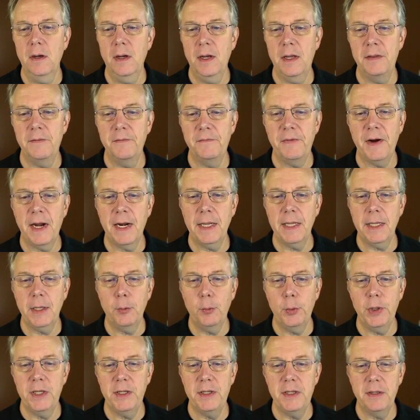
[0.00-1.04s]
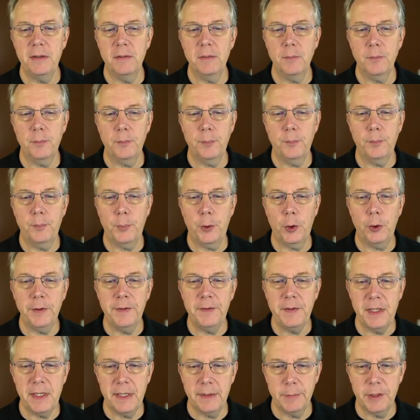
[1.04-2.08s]
and then finally we pull in
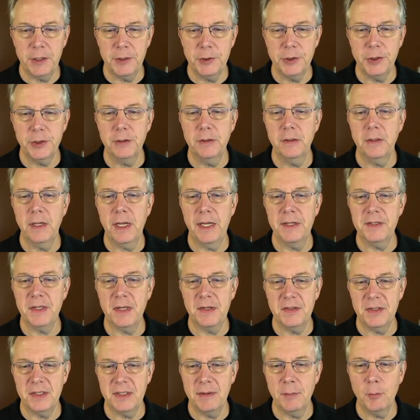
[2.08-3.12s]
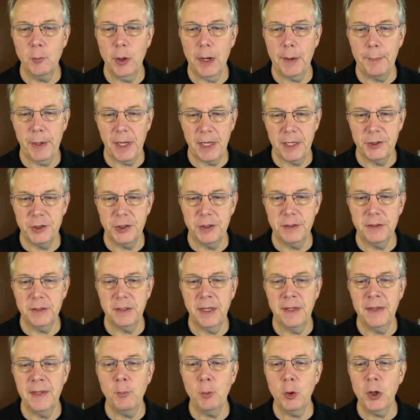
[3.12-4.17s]
the image and say semgrep agent,
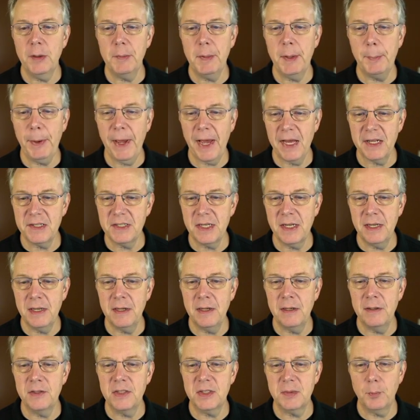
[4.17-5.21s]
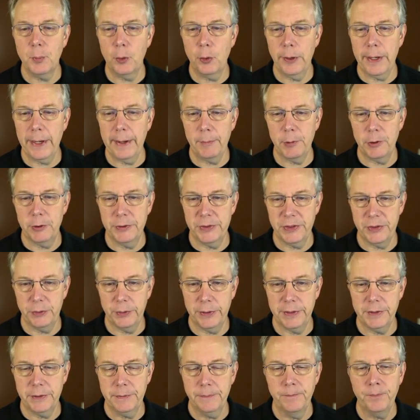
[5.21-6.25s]
and then we're going to be passing in some parameters to
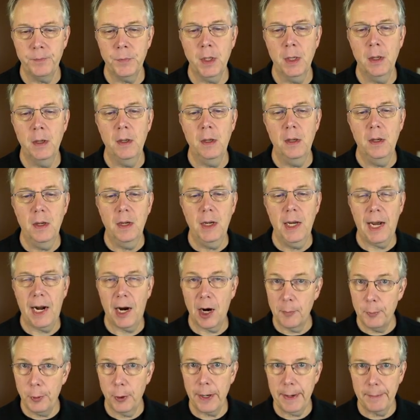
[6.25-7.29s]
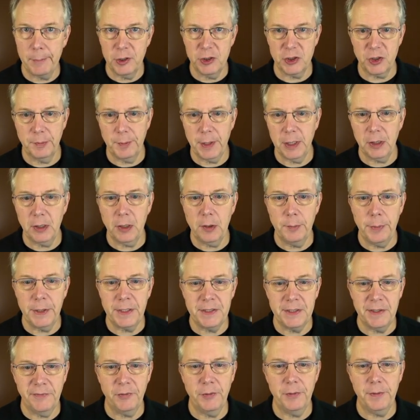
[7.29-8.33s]
it. Our parameters are going to be a little bit
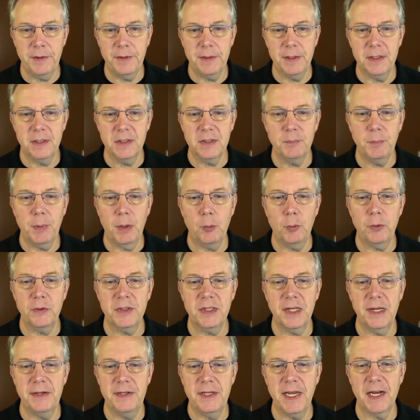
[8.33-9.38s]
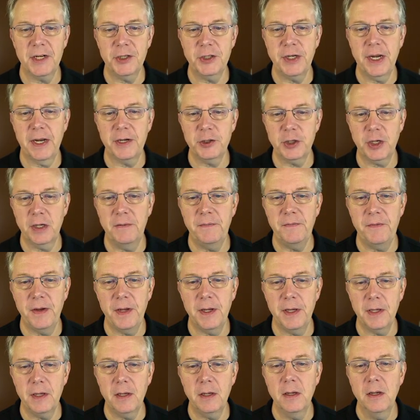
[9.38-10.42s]
different than this, but we'll say dash dash
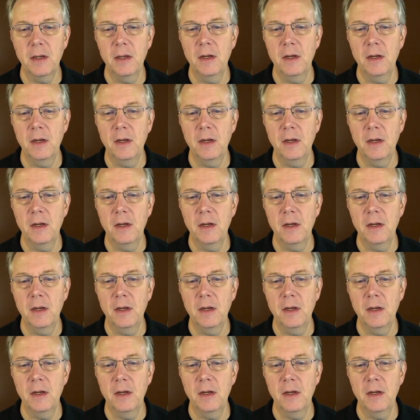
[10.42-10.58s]
config,